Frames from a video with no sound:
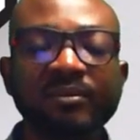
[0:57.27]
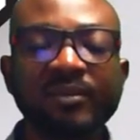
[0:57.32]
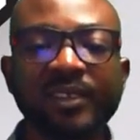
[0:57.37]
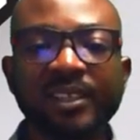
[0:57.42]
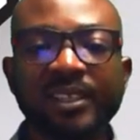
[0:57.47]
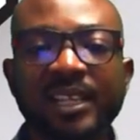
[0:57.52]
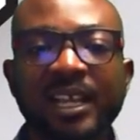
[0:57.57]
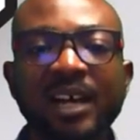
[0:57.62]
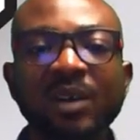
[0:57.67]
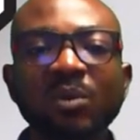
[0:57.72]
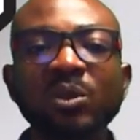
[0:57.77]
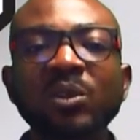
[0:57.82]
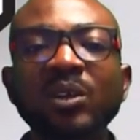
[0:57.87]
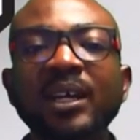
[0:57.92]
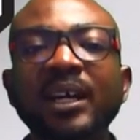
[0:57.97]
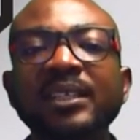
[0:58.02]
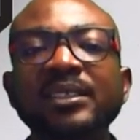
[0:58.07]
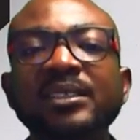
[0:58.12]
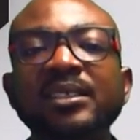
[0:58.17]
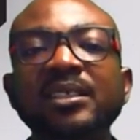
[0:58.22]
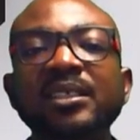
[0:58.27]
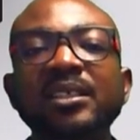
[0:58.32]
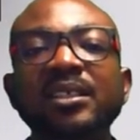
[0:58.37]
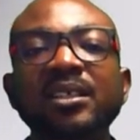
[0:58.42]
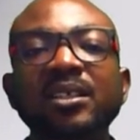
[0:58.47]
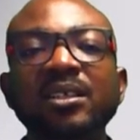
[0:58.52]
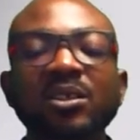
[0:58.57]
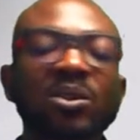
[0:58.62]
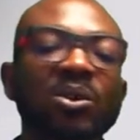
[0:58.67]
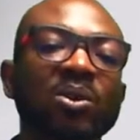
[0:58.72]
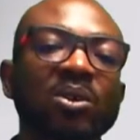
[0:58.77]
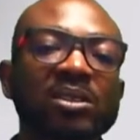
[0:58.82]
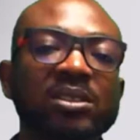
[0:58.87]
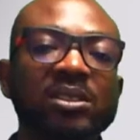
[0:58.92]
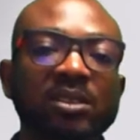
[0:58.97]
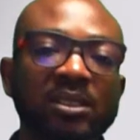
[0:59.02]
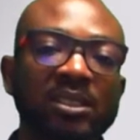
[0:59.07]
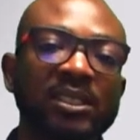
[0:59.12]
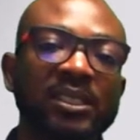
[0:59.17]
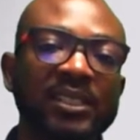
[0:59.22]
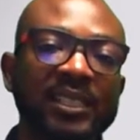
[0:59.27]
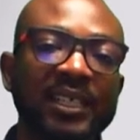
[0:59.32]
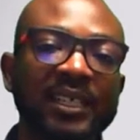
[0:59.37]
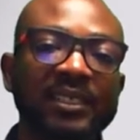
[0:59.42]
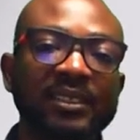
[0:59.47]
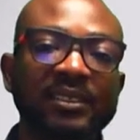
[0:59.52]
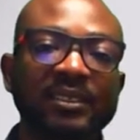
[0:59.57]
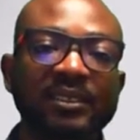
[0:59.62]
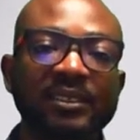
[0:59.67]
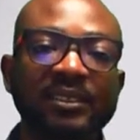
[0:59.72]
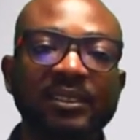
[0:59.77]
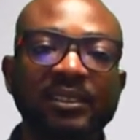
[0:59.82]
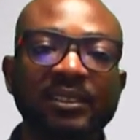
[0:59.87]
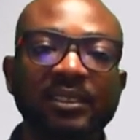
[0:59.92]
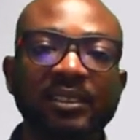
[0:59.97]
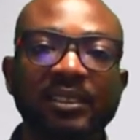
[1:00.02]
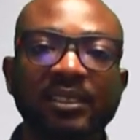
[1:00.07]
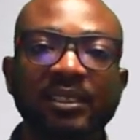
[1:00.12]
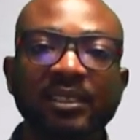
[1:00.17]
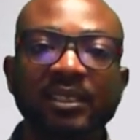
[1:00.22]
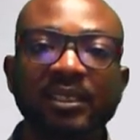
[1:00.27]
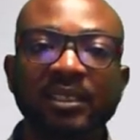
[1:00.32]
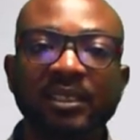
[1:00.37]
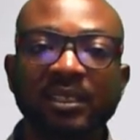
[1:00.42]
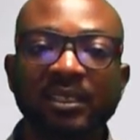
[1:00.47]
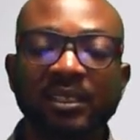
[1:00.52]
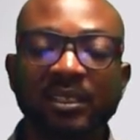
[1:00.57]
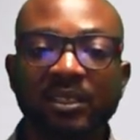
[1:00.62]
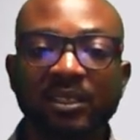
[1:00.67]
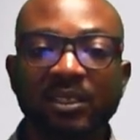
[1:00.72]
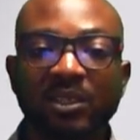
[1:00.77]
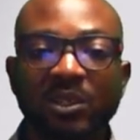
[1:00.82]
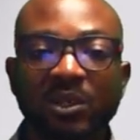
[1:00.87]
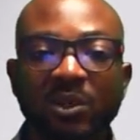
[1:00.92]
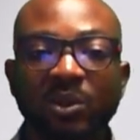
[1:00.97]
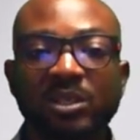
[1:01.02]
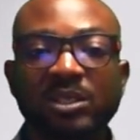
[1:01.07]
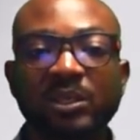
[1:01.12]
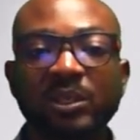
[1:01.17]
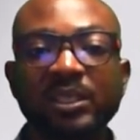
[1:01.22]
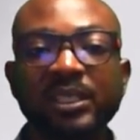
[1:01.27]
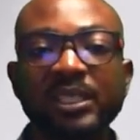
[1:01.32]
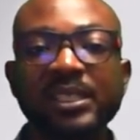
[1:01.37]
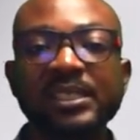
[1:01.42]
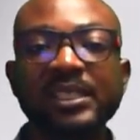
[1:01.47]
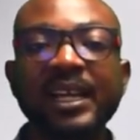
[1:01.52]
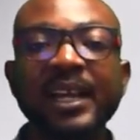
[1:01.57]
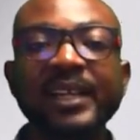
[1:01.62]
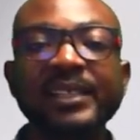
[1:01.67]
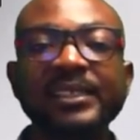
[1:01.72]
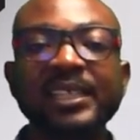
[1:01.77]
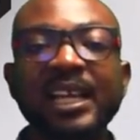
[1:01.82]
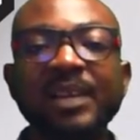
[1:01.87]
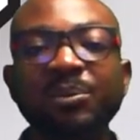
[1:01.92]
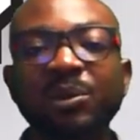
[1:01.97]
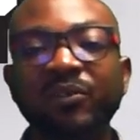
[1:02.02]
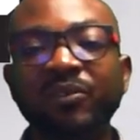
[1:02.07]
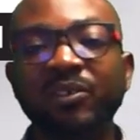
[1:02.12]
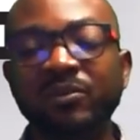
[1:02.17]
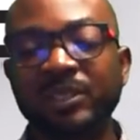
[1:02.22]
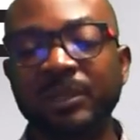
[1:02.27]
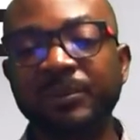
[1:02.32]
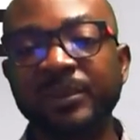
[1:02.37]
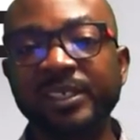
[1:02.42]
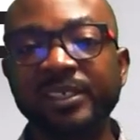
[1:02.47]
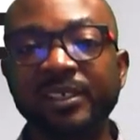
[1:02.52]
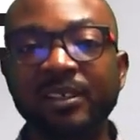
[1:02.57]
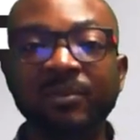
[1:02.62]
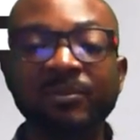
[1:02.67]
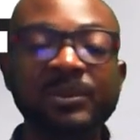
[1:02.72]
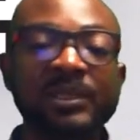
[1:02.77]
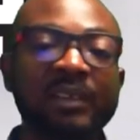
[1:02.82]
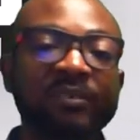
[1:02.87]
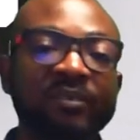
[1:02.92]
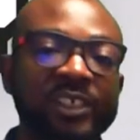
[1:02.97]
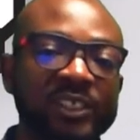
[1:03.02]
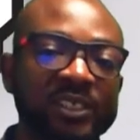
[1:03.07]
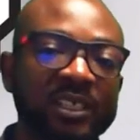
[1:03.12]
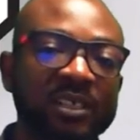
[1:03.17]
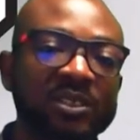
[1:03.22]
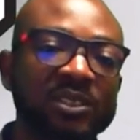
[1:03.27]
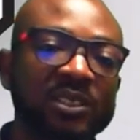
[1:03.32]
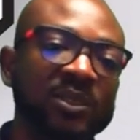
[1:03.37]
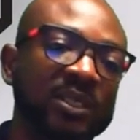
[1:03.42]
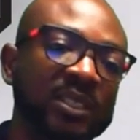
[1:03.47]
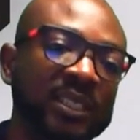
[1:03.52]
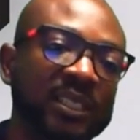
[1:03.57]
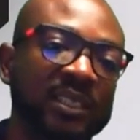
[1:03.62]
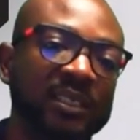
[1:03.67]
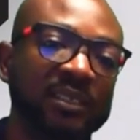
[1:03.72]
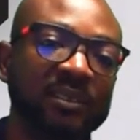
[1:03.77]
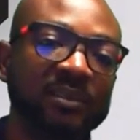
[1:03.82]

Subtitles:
Now we look at cohort study design. Cohort studies are a type of observational study.